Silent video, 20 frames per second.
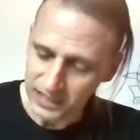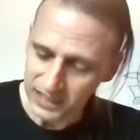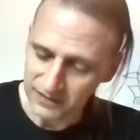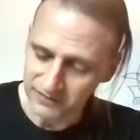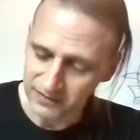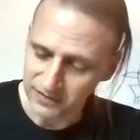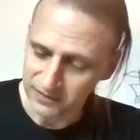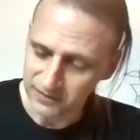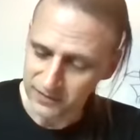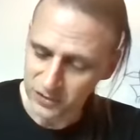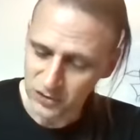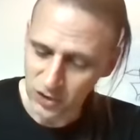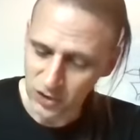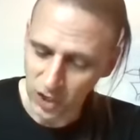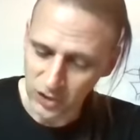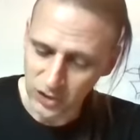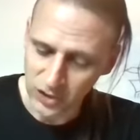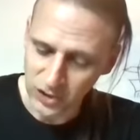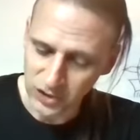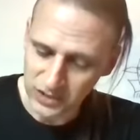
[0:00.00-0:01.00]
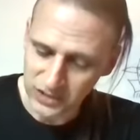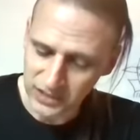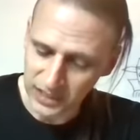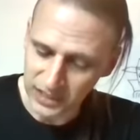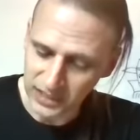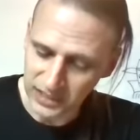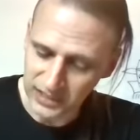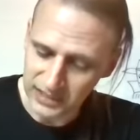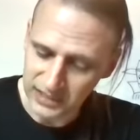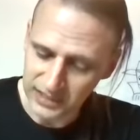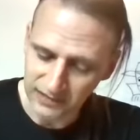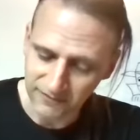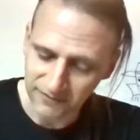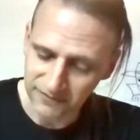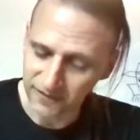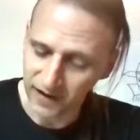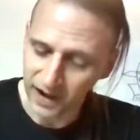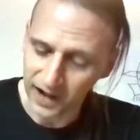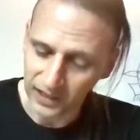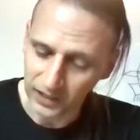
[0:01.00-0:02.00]
Even the sergeant's Indian
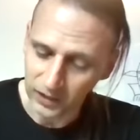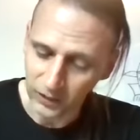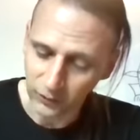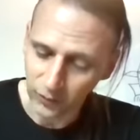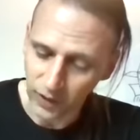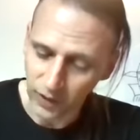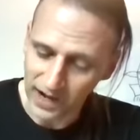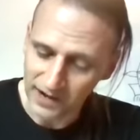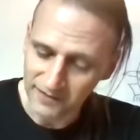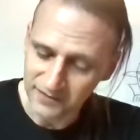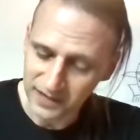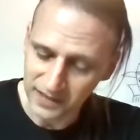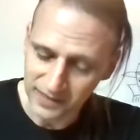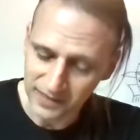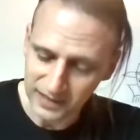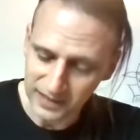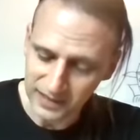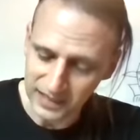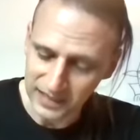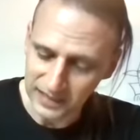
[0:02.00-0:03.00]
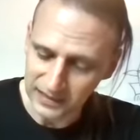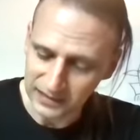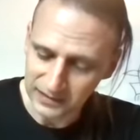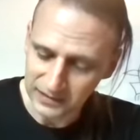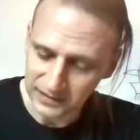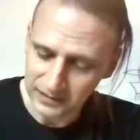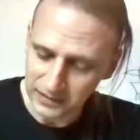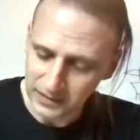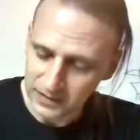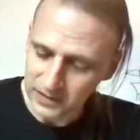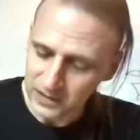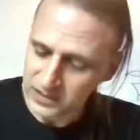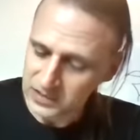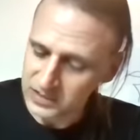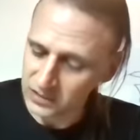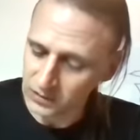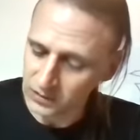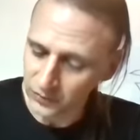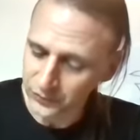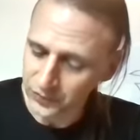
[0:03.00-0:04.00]
file arrived in the end,
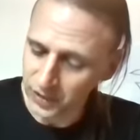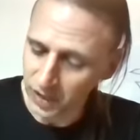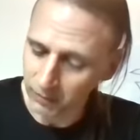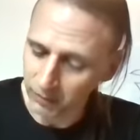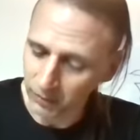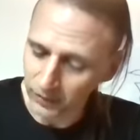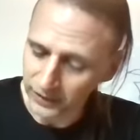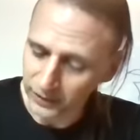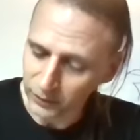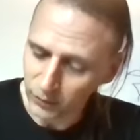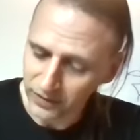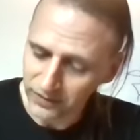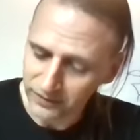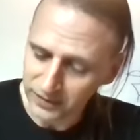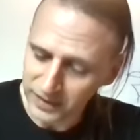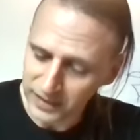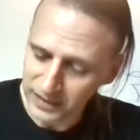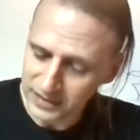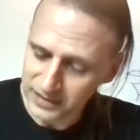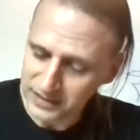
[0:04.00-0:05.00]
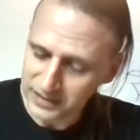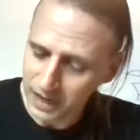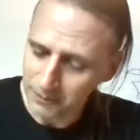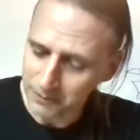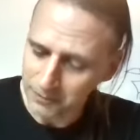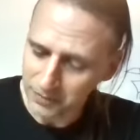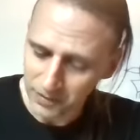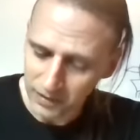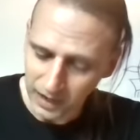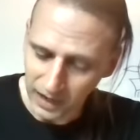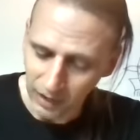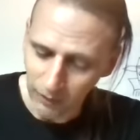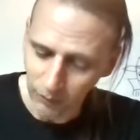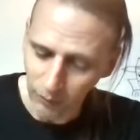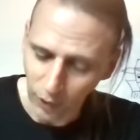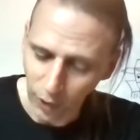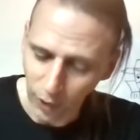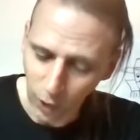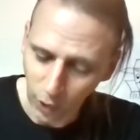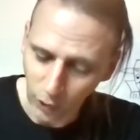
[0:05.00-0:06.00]
still doubling with knees up, and
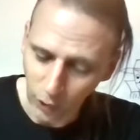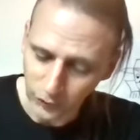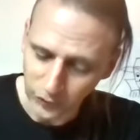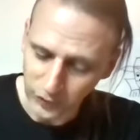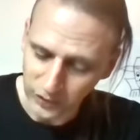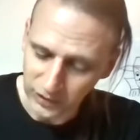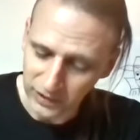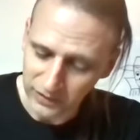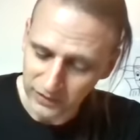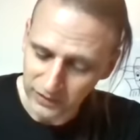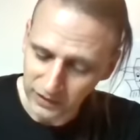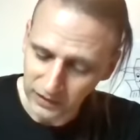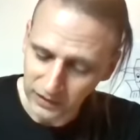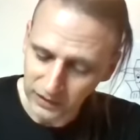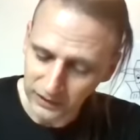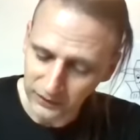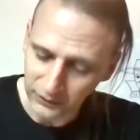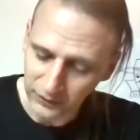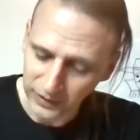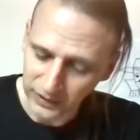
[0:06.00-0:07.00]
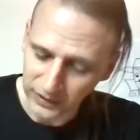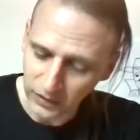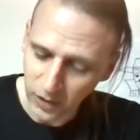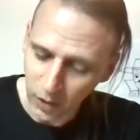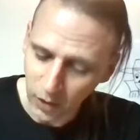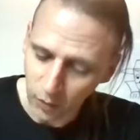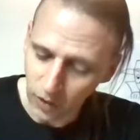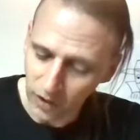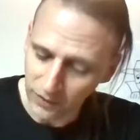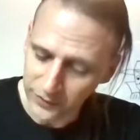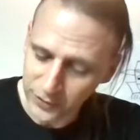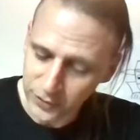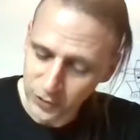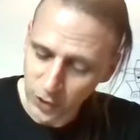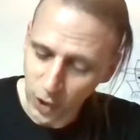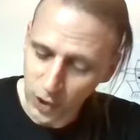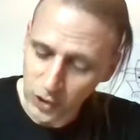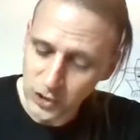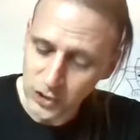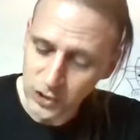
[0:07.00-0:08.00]
were halted in the clearing while the
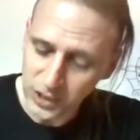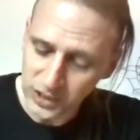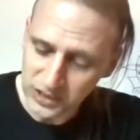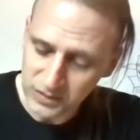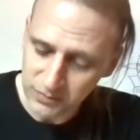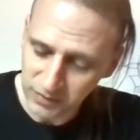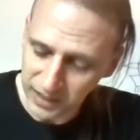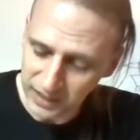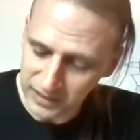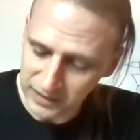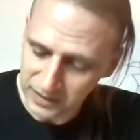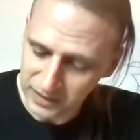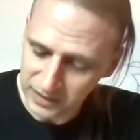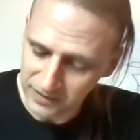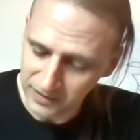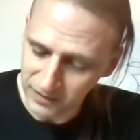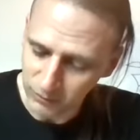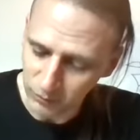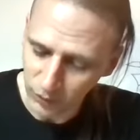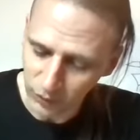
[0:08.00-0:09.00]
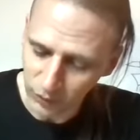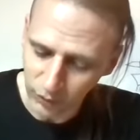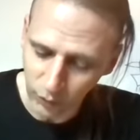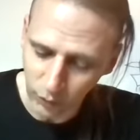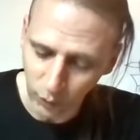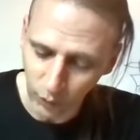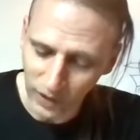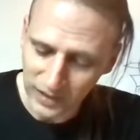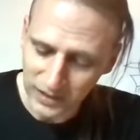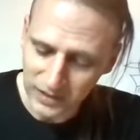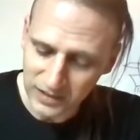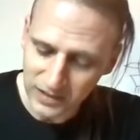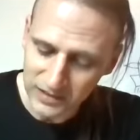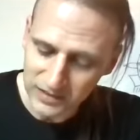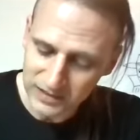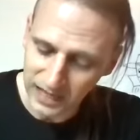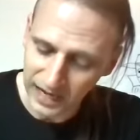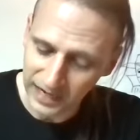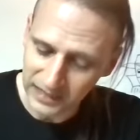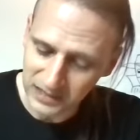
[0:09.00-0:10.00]
sergeant explained to them with great
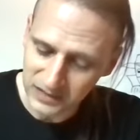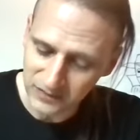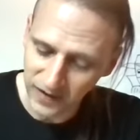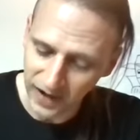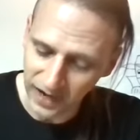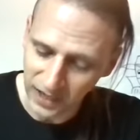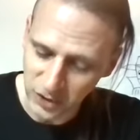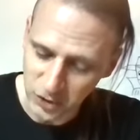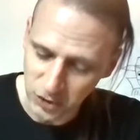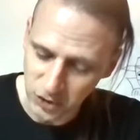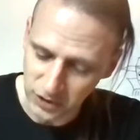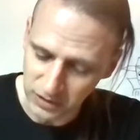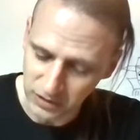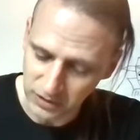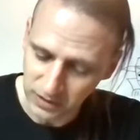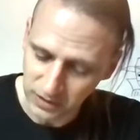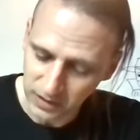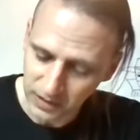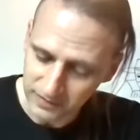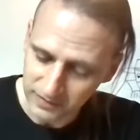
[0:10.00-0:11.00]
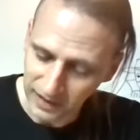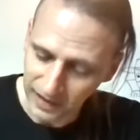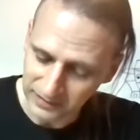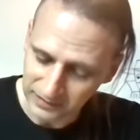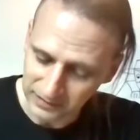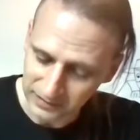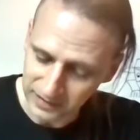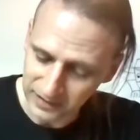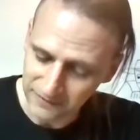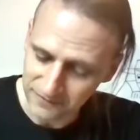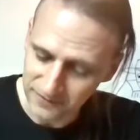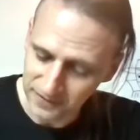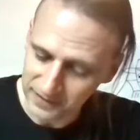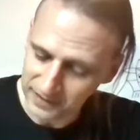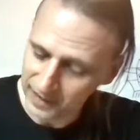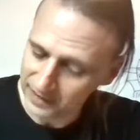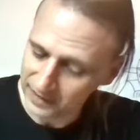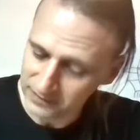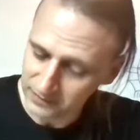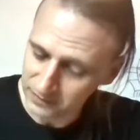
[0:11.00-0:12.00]
satisfaction that if it
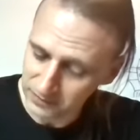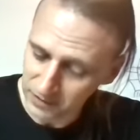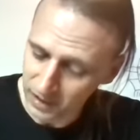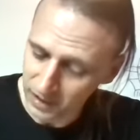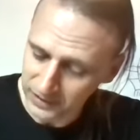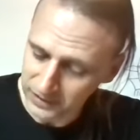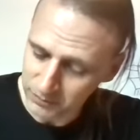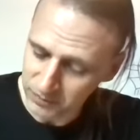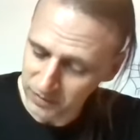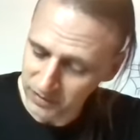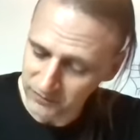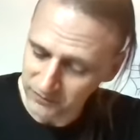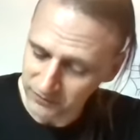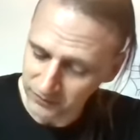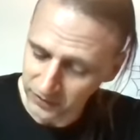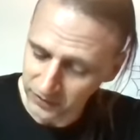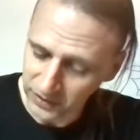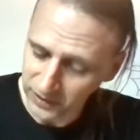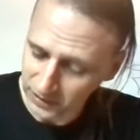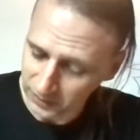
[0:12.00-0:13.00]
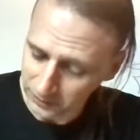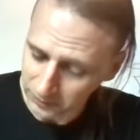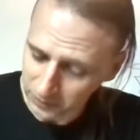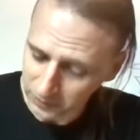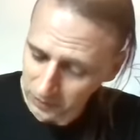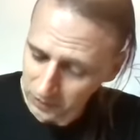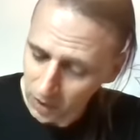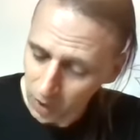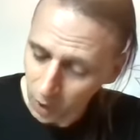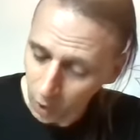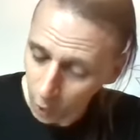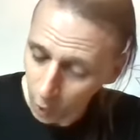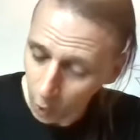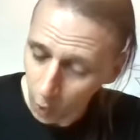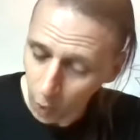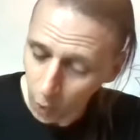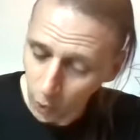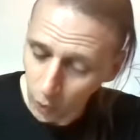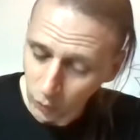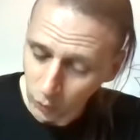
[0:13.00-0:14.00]
had not been for him,
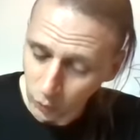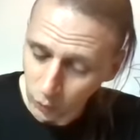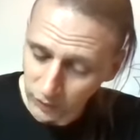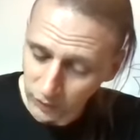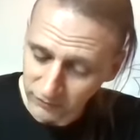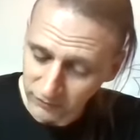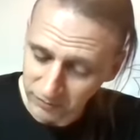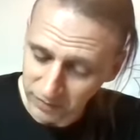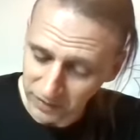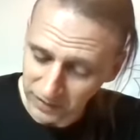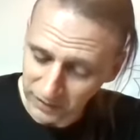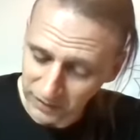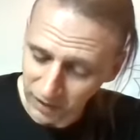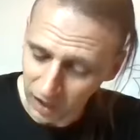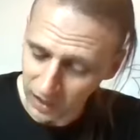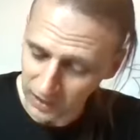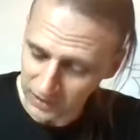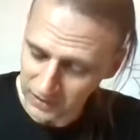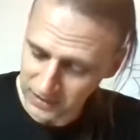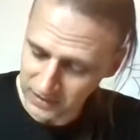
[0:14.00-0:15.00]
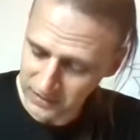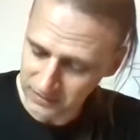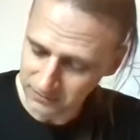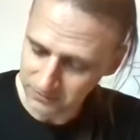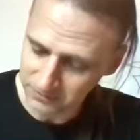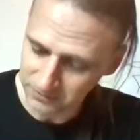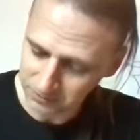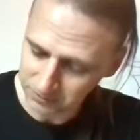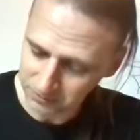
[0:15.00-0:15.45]
all would have been lost.